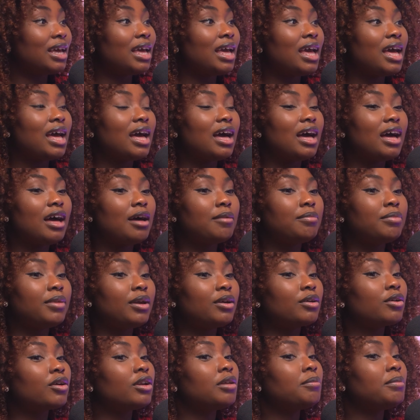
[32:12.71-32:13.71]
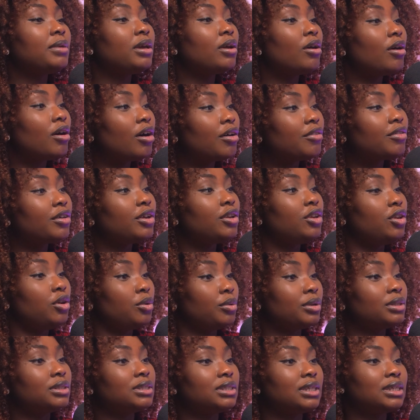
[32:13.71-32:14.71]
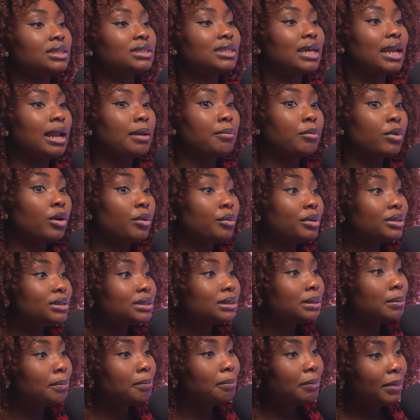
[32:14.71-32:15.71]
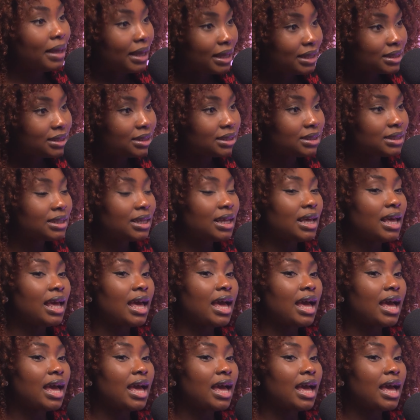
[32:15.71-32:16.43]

Mm. Um, there are going to be other nuances that I'm going to miss